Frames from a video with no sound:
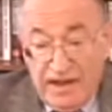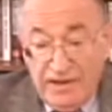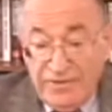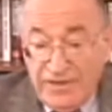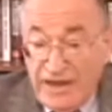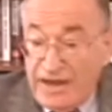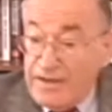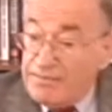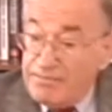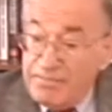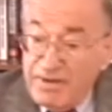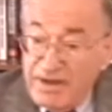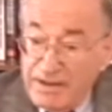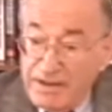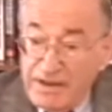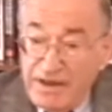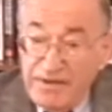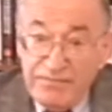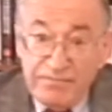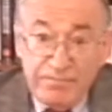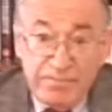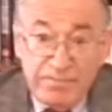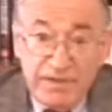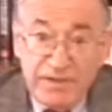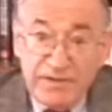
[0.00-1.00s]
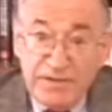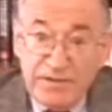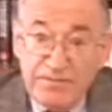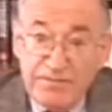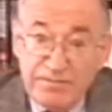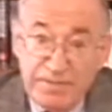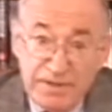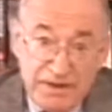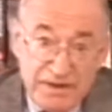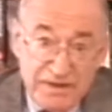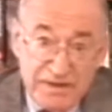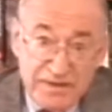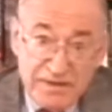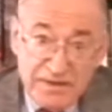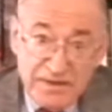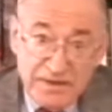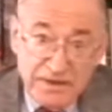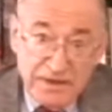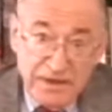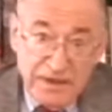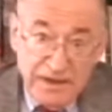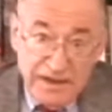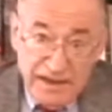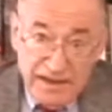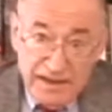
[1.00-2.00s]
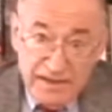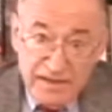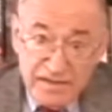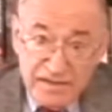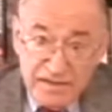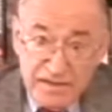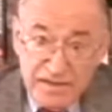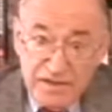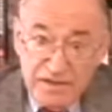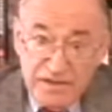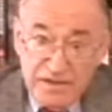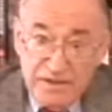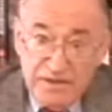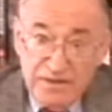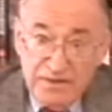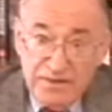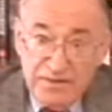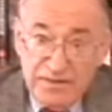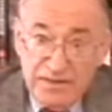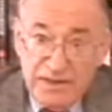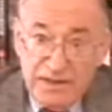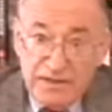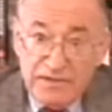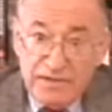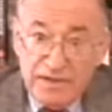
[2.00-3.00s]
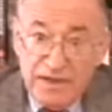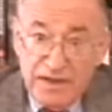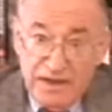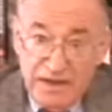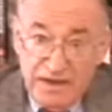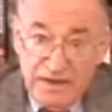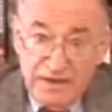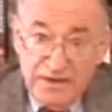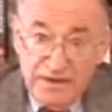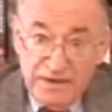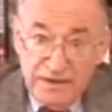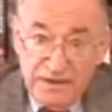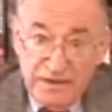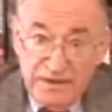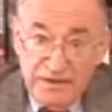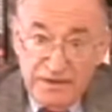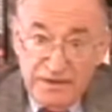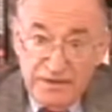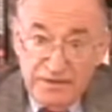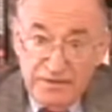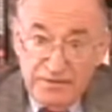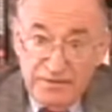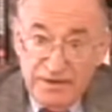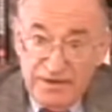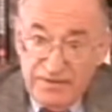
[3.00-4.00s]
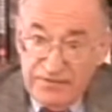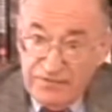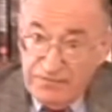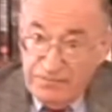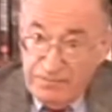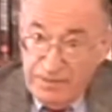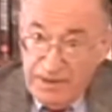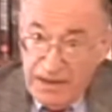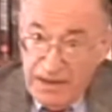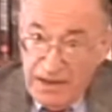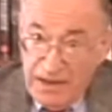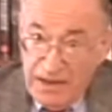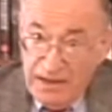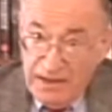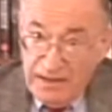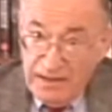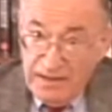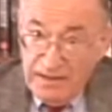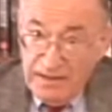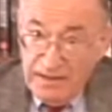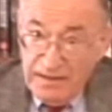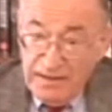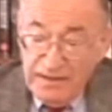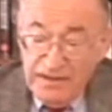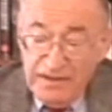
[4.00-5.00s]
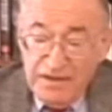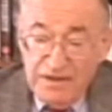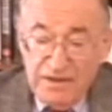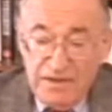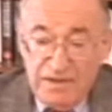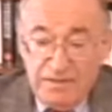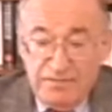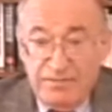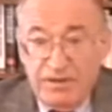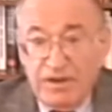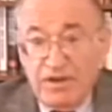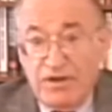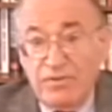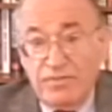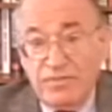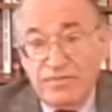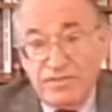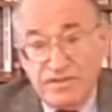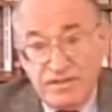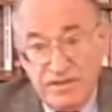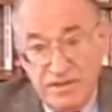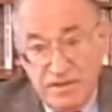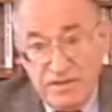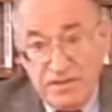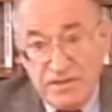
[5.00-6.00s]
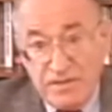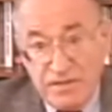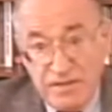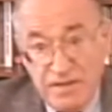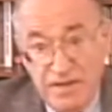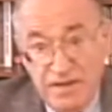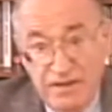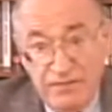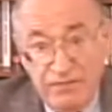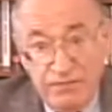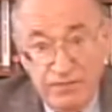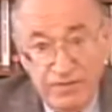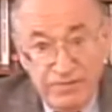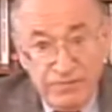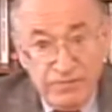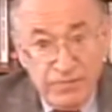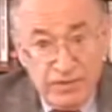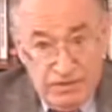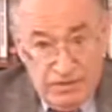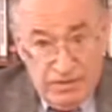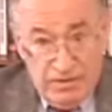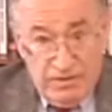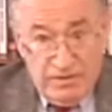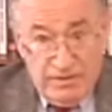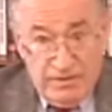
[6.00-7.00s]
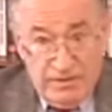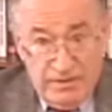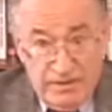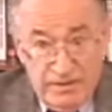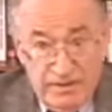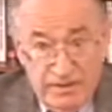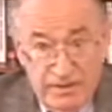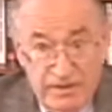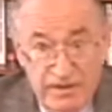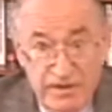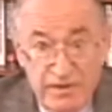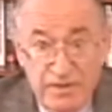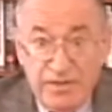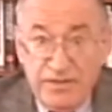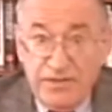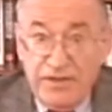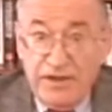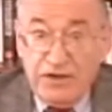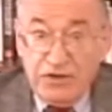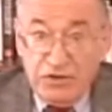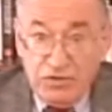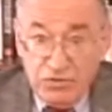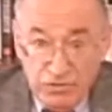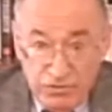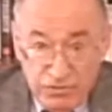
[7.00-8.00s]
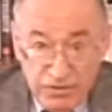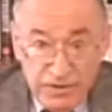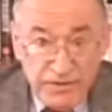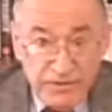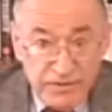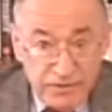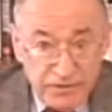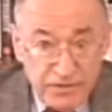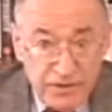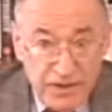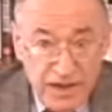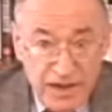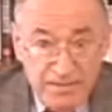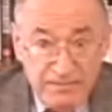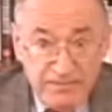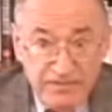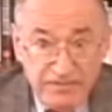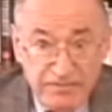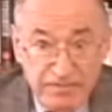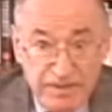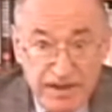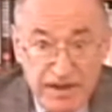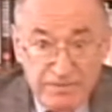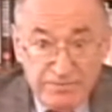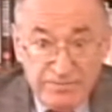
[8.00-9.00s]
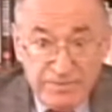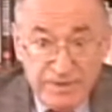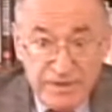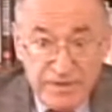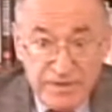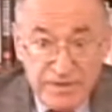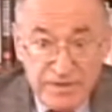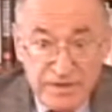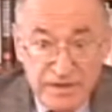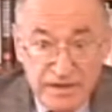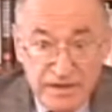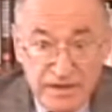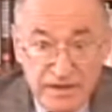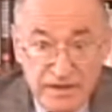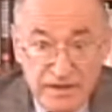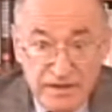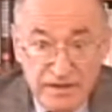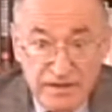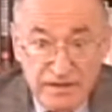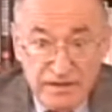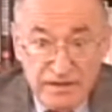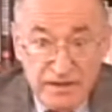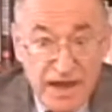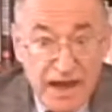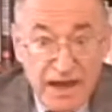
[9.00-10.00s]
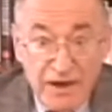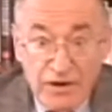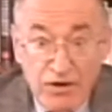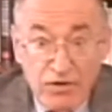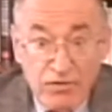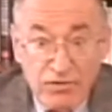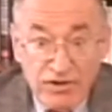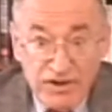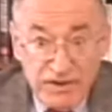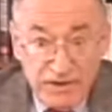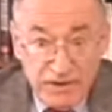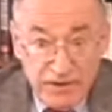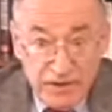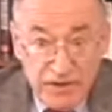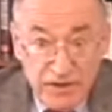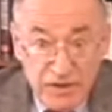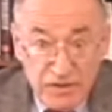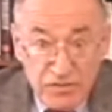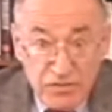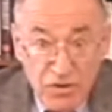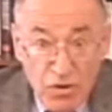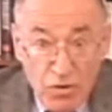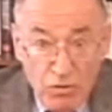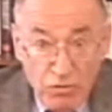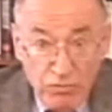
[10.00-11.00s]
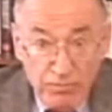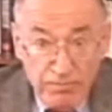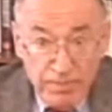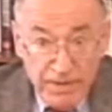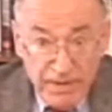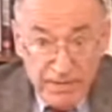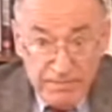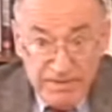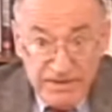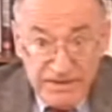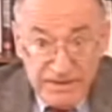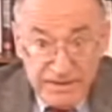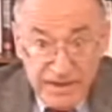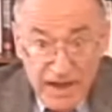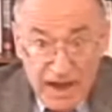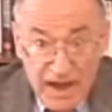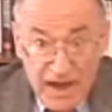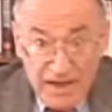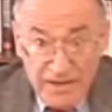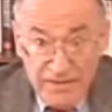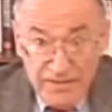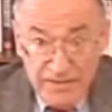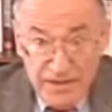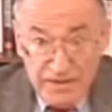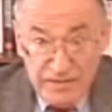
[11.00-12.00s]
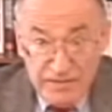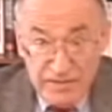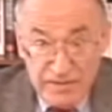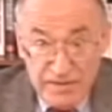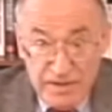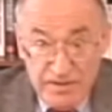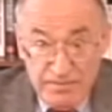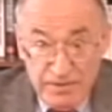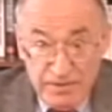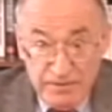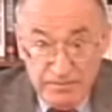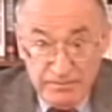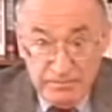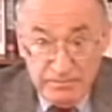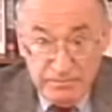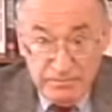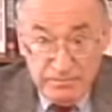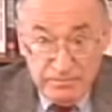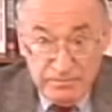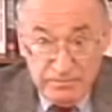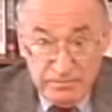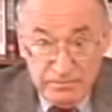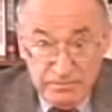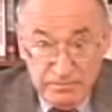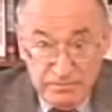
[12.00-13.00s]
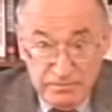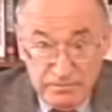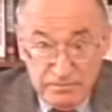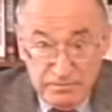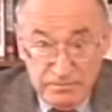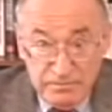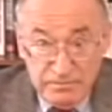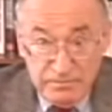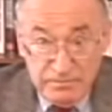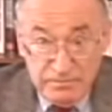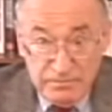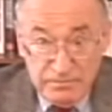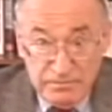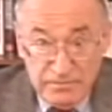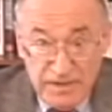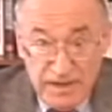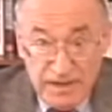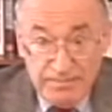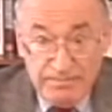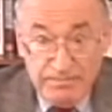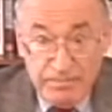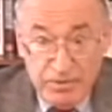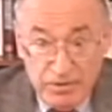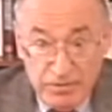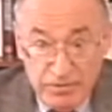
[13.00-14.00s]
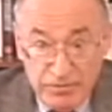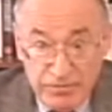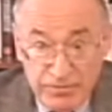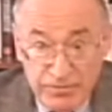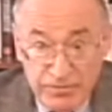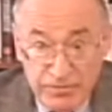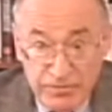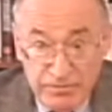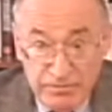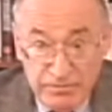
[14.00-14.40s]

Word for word: And that may have been the biggest legacy that Kennedy left behind, because since then we've learned that during the time of bomb testing, not only did his own baby die that summer at birth,